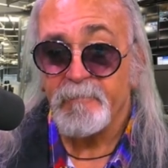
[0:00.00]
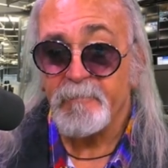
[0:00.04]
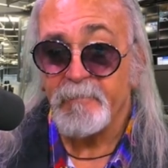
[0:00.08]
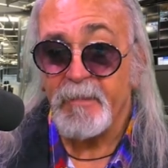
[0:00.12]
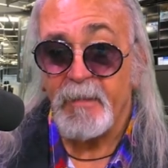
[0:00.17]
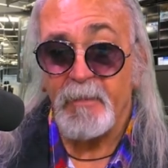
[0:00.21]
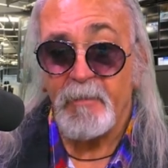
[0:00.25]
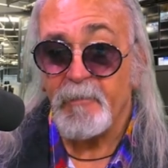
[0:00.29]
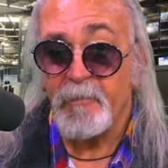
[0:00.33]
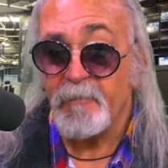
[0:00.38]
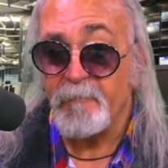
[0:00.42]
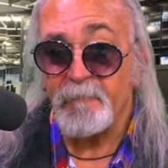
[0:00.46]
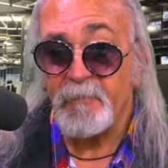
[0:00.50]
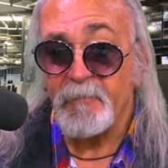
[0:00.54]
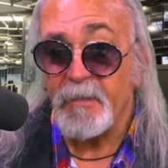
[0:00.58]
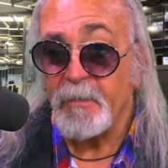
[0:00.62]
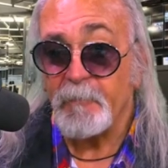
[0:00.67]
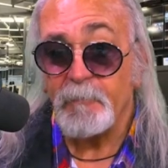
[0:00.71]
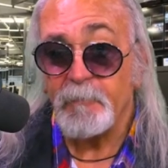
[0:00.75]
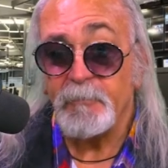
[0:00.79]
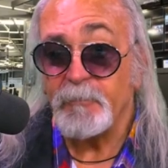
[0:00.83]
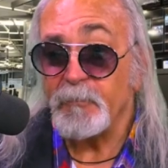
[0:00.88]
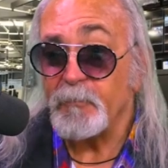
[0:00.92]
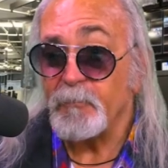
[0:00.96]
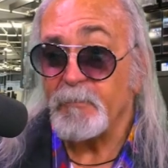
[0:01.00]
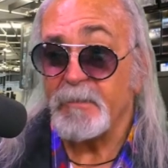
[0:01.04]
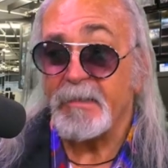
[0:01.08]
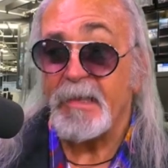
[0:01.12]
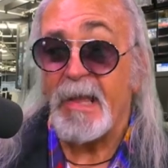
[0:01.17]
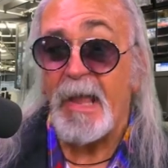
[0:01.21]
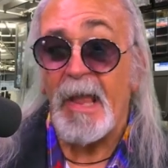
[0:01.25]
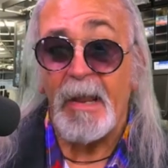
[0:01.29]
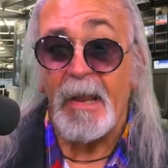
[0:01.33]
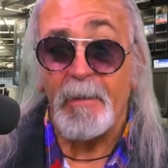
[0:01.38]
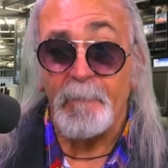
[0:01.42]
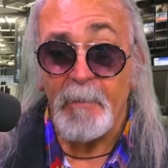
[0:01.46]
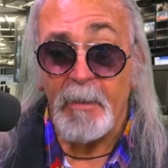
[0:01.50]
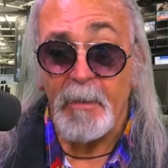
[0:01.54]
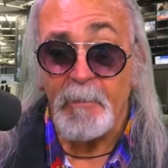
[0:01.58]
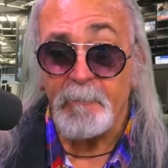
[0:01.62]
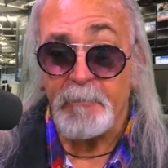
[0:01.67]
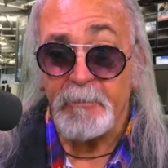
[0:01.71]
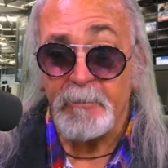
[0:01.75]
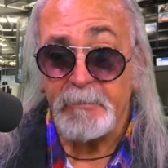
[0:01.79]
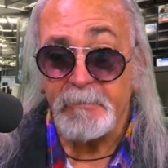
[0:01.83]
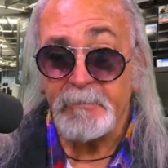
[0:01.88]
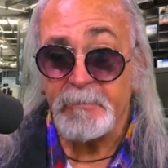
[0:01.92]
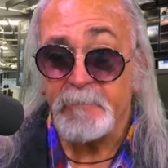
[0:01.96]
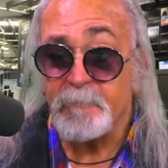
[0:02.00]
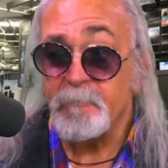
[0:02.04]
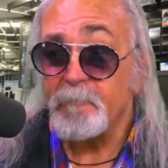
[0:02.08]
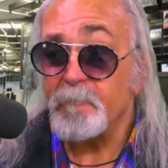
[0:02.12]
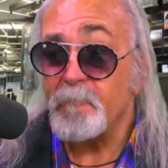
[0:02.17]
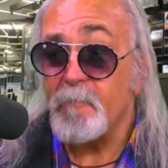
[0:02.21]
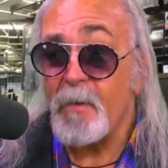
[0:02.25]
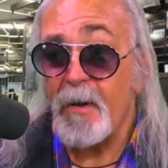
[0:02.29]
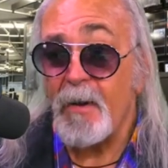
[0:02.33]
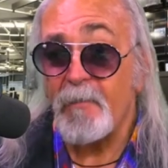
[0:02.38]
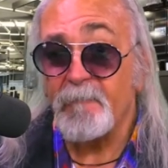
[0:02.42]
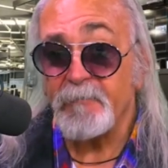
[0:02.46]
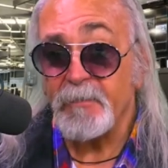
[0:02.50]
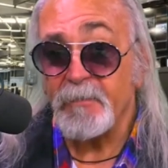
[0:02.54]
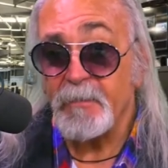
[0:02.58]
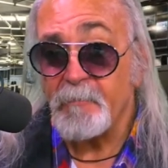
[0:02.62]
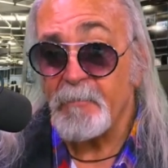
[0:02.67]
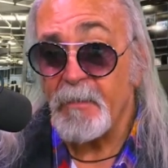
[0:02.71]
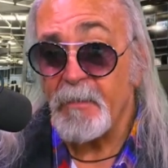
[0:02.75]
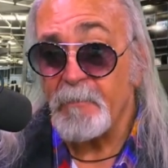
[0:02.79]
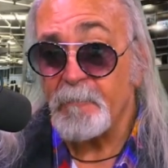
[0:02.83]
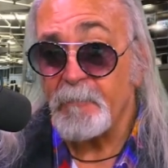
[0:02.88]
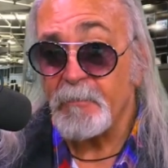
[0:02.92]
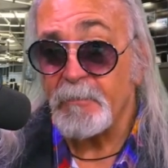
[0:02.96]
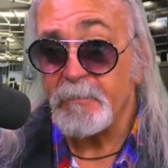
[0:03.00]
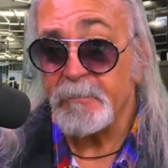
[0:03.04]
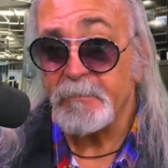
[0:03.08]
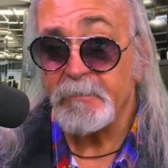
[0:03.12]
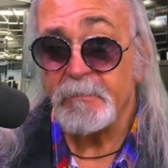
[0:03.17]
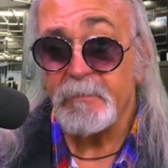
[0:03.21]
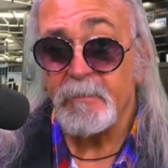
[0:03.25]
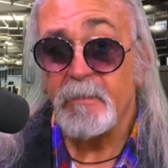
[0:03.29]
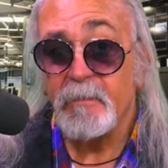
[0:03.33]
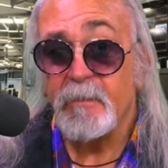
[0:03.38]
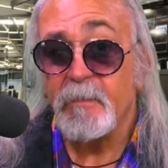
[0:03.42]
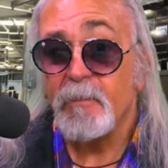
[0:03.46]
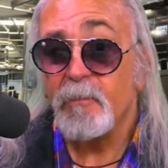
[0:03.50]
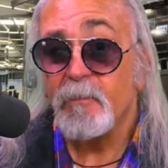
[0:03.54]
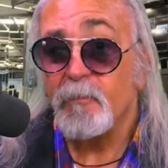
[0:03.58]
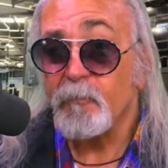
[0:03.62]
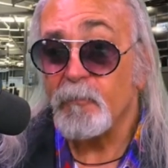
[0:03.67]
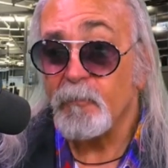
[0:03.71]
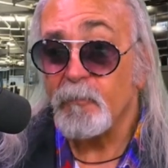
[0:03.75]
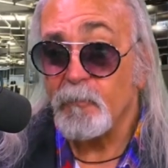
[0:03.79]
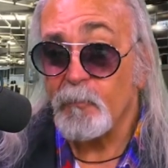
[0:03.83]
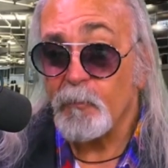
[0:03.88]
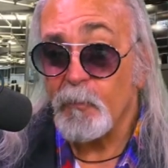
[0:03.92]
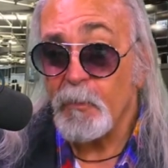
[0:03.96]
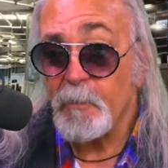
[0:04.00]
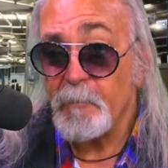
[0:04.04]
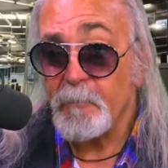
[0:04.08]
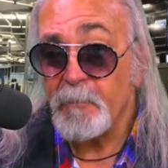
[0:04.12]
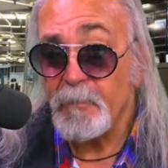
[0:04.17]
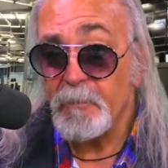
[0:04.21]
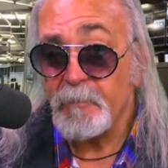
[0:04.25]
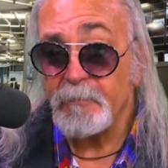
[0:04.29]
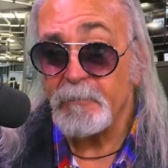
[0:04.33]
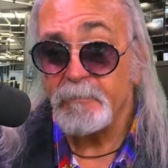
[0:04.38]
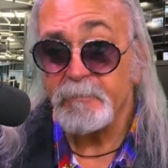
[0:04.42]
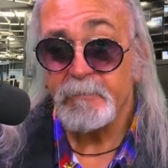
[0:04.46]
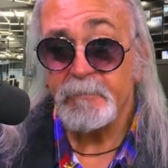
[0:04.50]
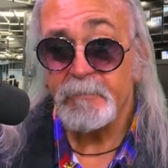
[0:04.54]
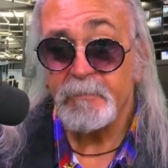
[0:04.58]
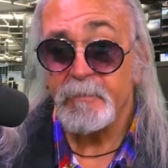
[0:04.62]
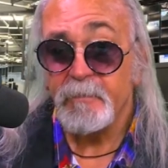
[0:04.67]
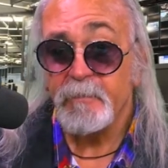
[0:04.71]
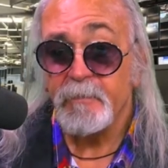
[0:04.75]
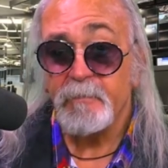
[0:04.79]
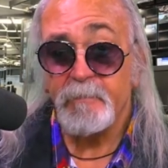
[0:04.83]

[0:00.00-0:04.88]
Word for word: that are available to gang members, mafia members, criminals.